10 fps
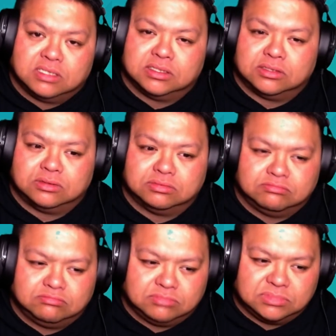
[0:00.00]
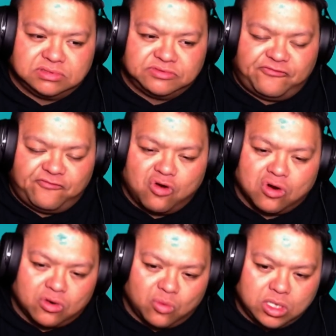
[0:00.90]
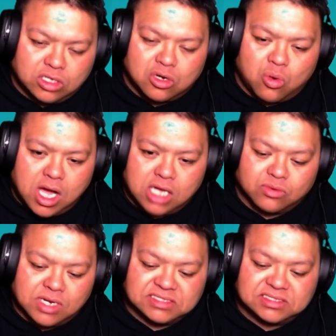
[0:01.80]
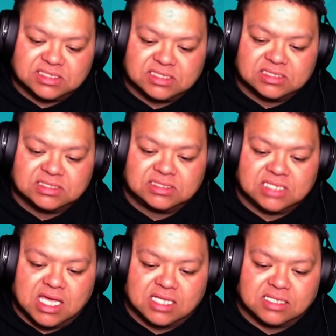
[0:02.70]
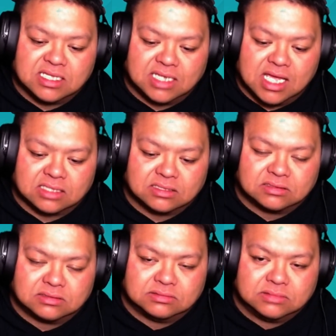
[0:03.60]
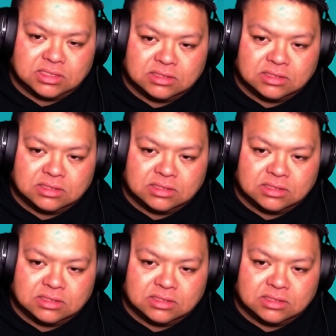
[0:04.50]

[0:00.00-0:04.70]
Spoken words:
little 4-wheel quad races, and then little